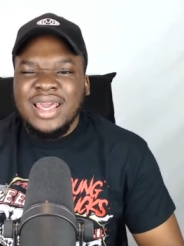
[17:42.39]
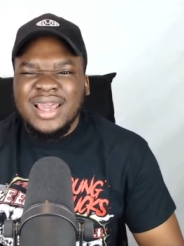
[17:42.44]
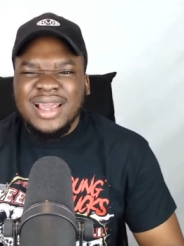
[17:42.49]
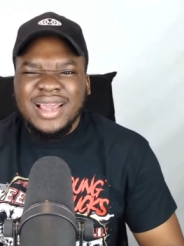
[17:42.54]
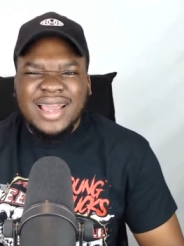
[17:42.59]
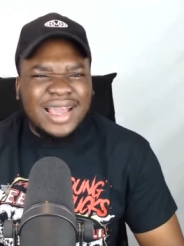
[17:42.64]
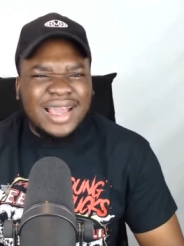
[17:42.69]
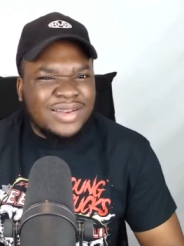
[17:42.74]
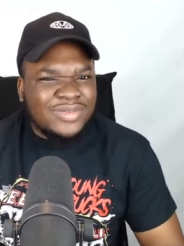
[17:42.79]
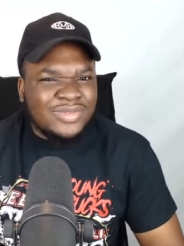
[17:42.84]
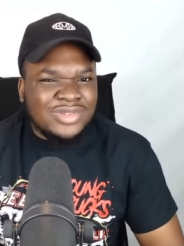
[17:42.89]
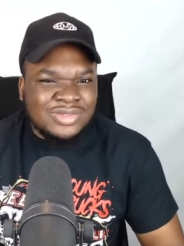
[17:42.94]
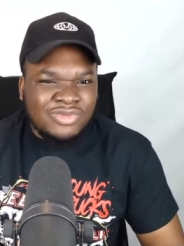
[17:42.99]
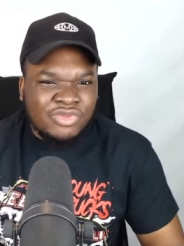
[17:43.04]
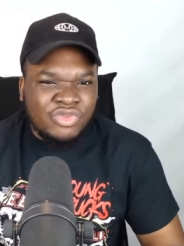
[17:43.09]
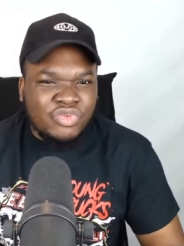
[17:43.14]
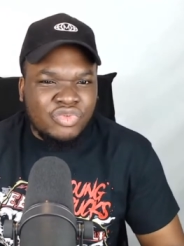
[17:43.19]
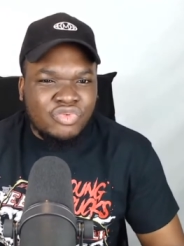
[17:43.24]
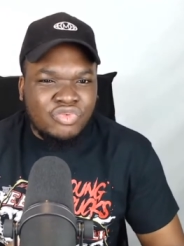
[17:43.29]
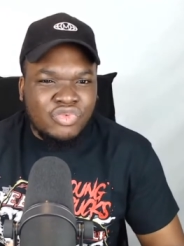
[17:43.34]
kind of was
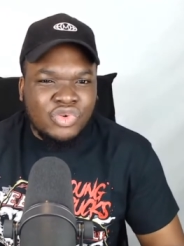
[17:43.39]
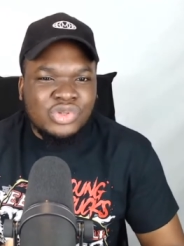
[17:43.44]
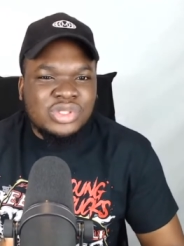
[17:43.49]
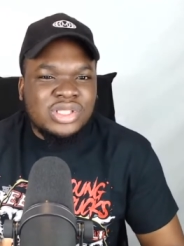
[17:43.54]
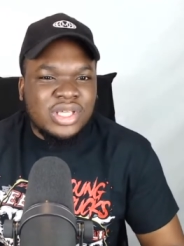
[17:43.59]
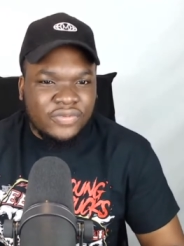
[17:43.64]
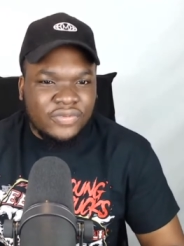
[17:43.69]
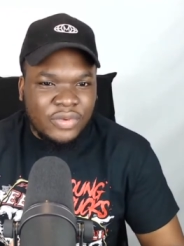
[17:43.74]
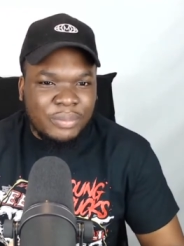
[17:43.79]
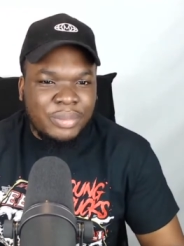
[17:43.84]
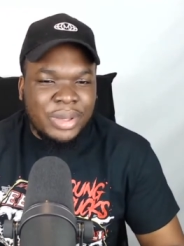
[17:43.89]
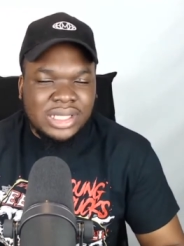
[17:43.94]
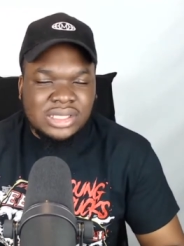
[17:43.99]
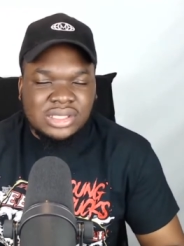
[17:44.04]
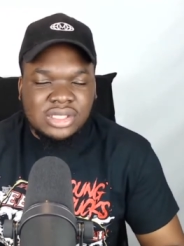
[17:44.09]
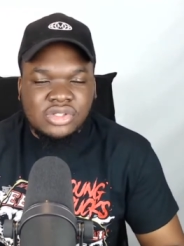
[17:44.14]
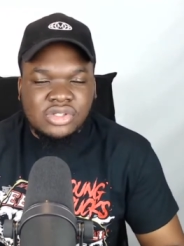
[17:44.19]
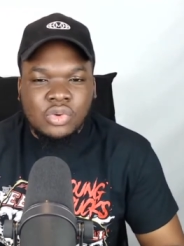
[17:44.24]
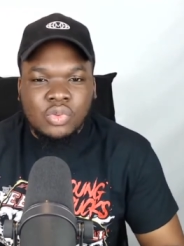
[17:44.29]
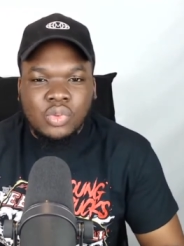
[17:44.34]
rooting for
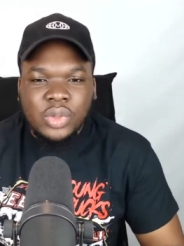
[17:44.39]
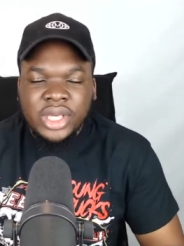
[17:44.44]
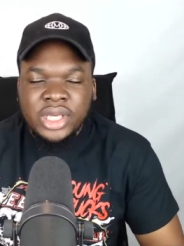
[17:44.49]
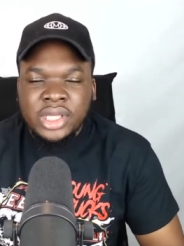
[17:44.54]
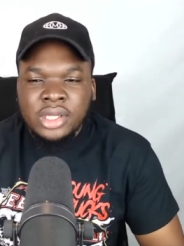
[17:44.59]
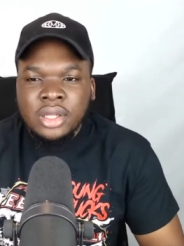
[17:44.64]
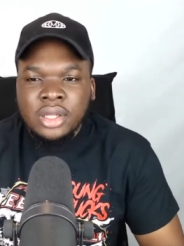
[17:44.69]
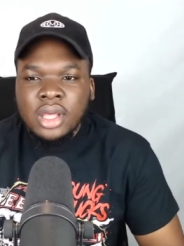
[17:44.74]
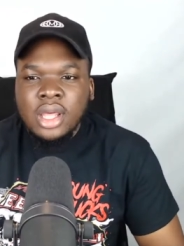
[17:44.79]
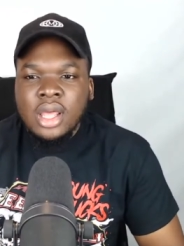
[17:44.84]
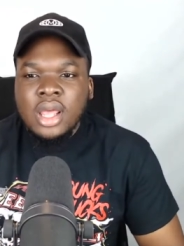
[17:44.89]
Penta to win.